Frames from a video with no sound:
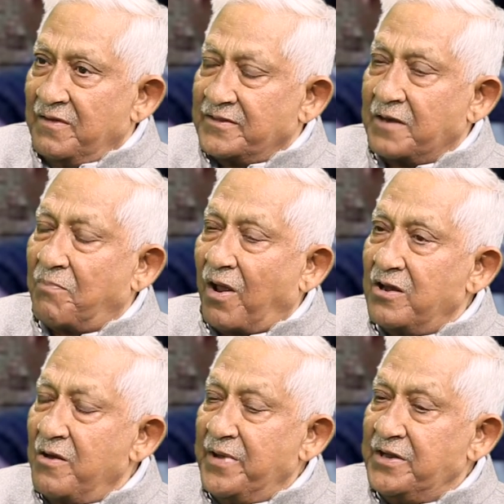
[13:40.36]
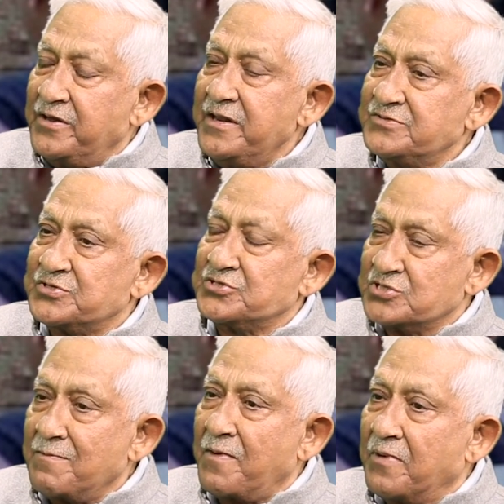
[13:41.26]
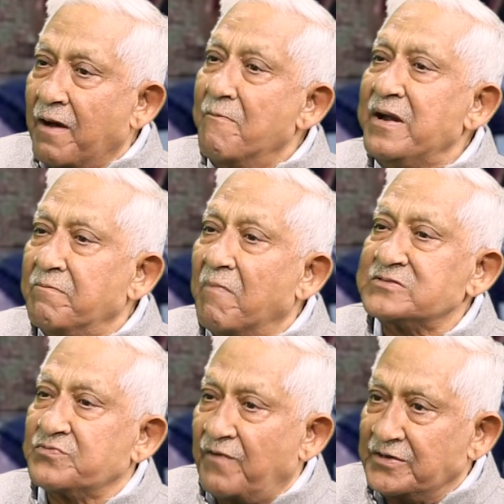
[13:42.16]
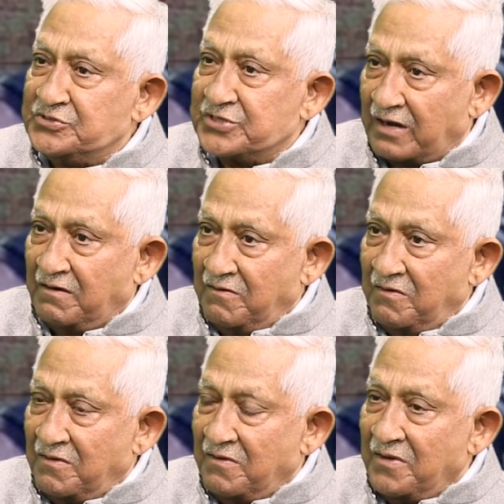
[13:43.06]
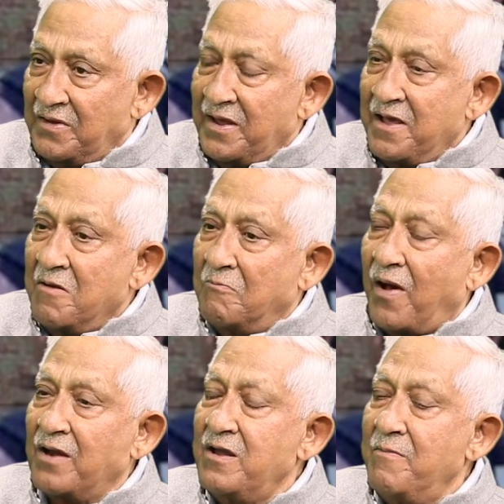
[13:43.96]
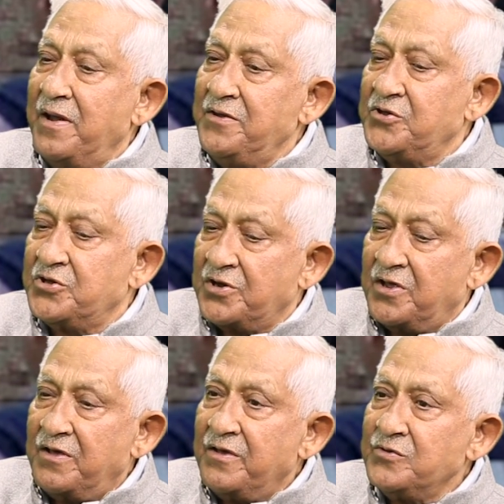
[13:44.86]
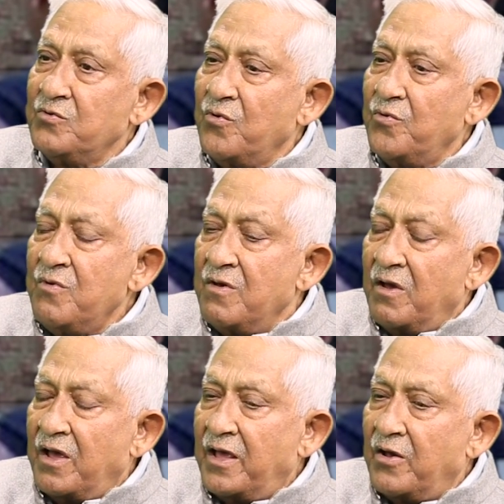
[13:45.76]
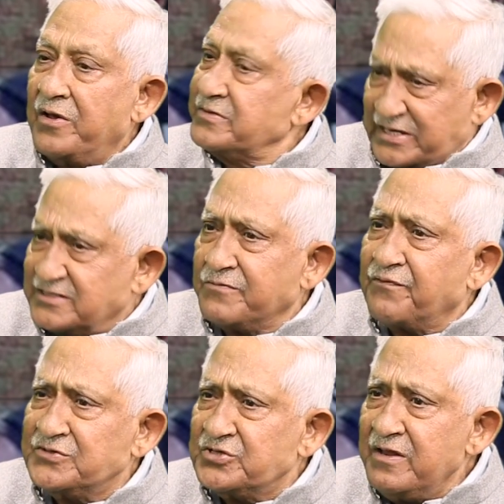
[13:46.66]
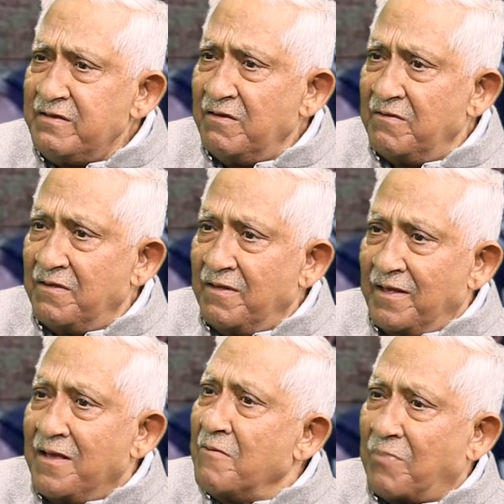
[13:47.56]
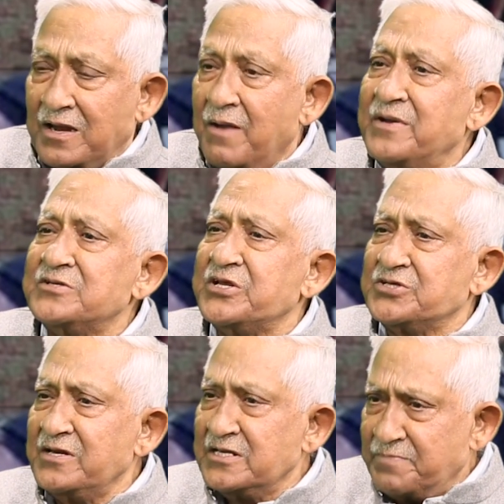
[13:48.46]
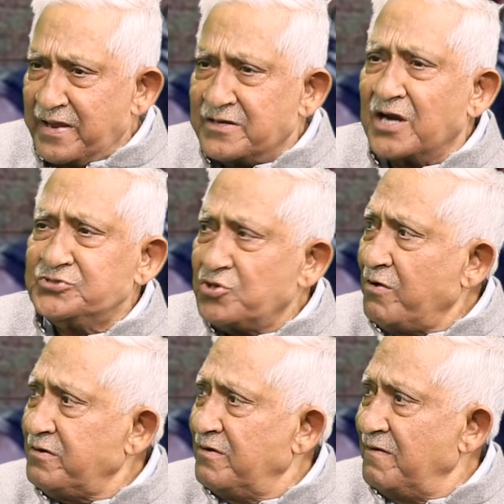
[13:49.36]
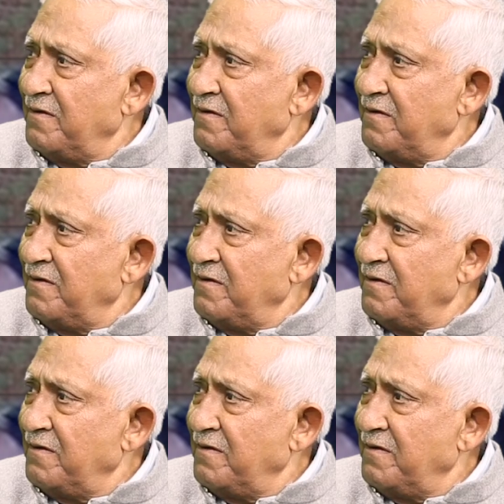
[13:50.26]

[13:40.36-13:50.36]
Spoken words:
that parliamentary system of government must function. Parliament, is it functioning? Parliament session is being cut short.